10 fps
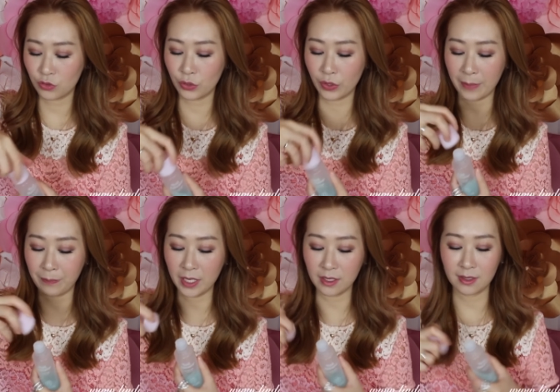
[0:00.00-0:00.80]
took
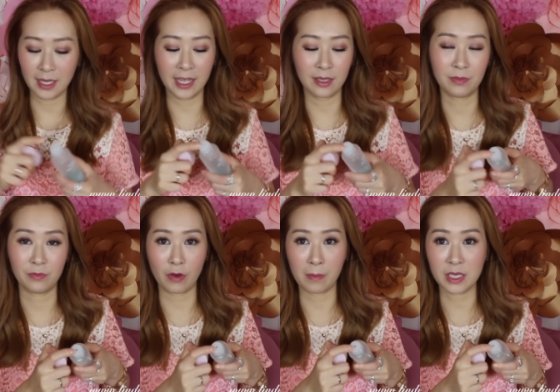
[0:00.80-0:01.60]
a bit like
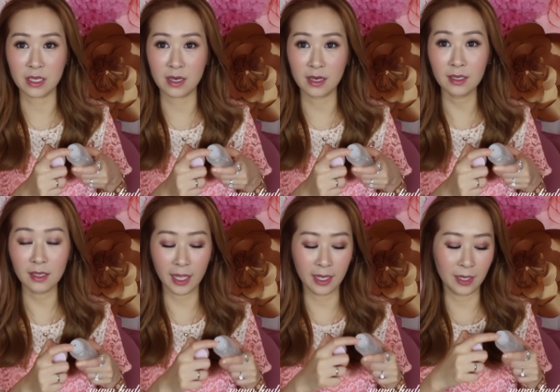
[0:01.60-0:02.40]
from here
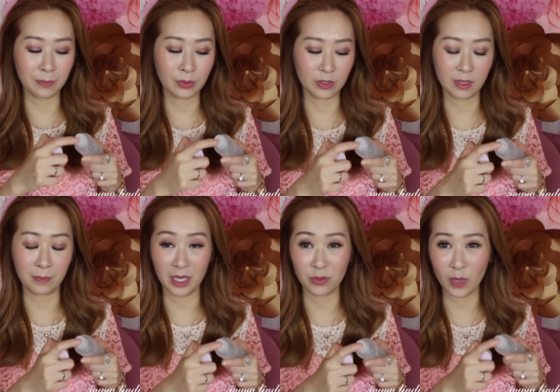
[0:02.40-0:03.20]
and I put the
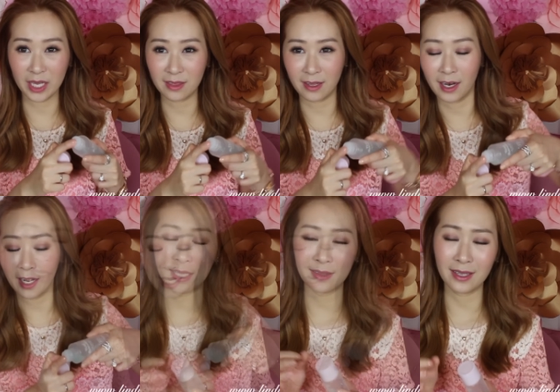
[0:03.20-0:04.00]
pin right
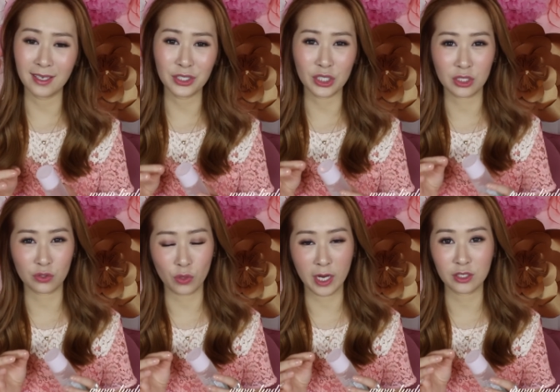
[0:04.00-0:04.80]
there and then I
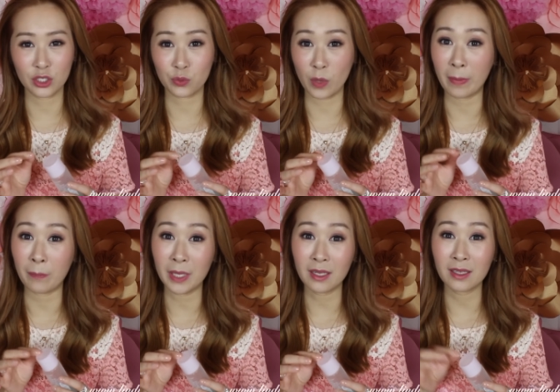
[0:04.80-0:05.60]
just tried to scrub
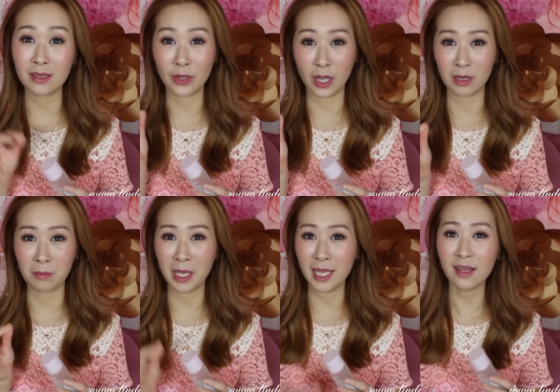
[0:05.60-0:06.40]
a bit on the
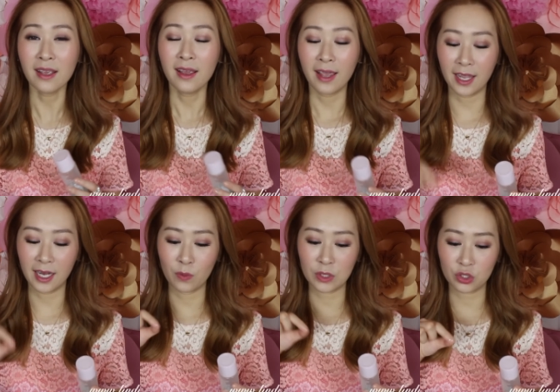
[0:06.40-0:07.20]
cotton pin
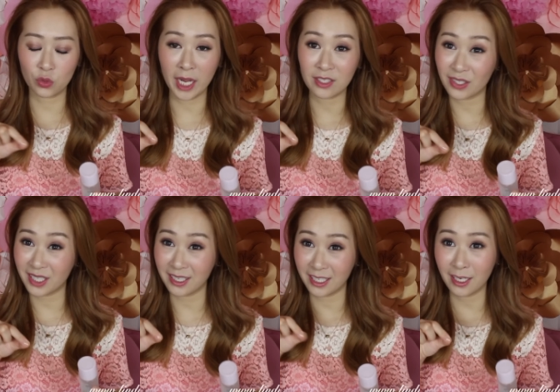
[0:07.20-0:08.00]
and I was trying to
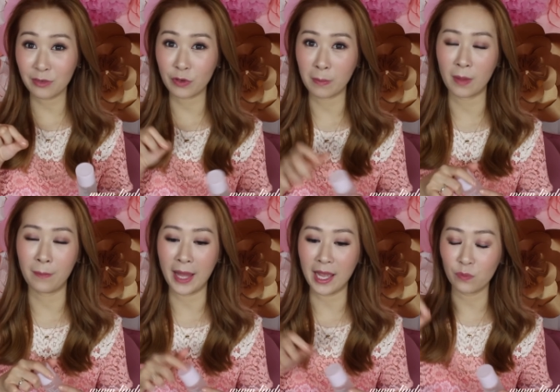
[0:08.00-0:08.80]
clean it from the
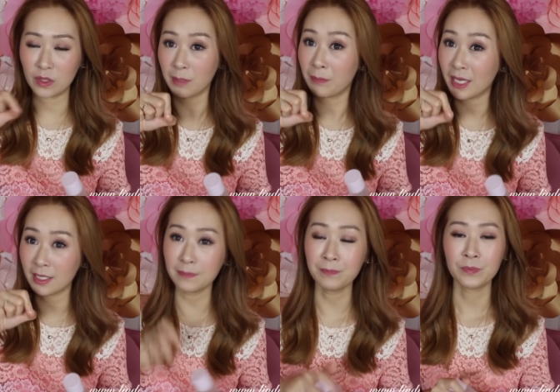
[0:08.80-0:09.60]
back with the
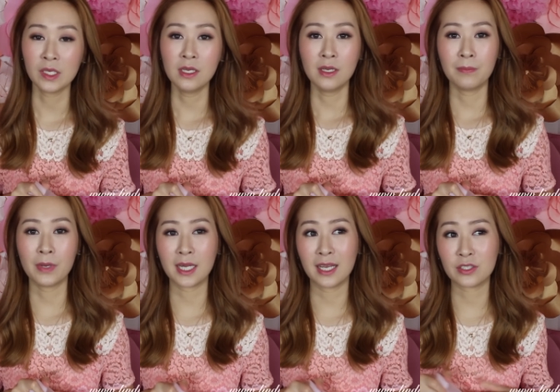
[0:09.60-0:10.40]
pin
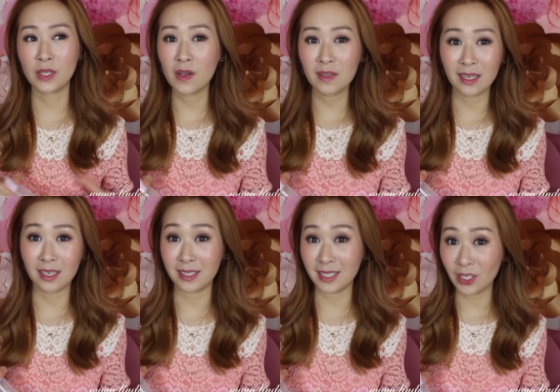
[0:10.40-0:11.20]
but I saw
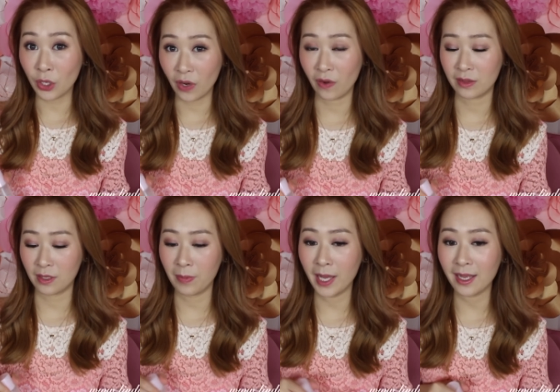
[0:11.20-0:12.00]
that it didn't hurt
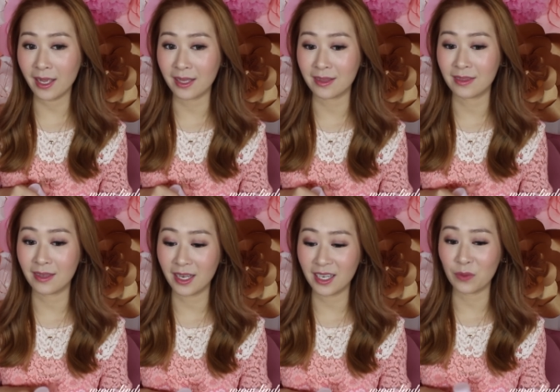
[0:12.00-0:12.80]
the bag and
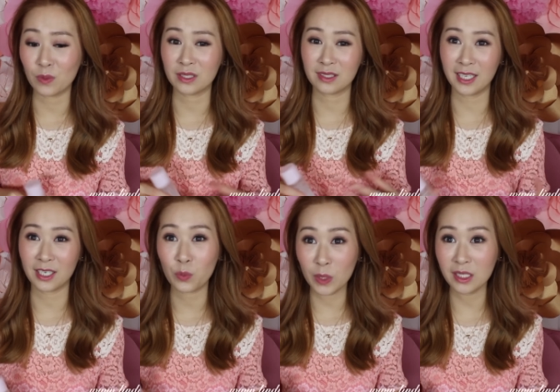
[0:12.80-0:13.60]
then I was
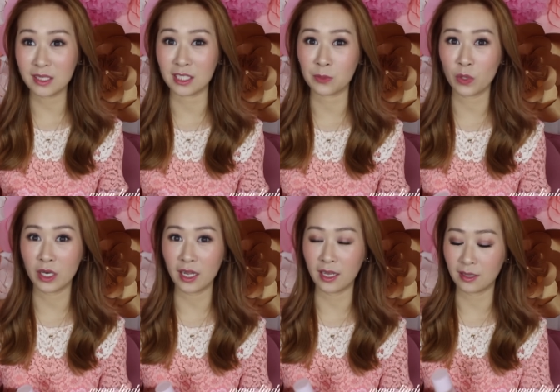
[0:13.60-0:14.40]
getting really
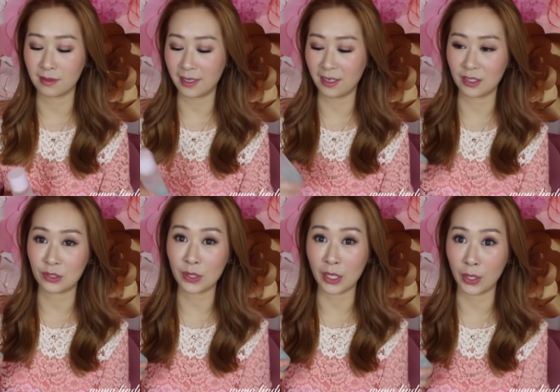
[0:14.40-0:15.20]
desperate and then I
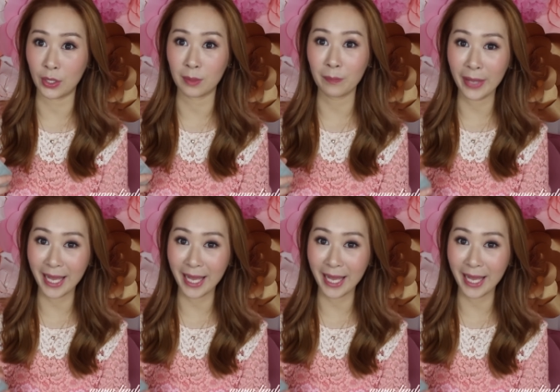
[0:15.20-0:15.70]
took a cotton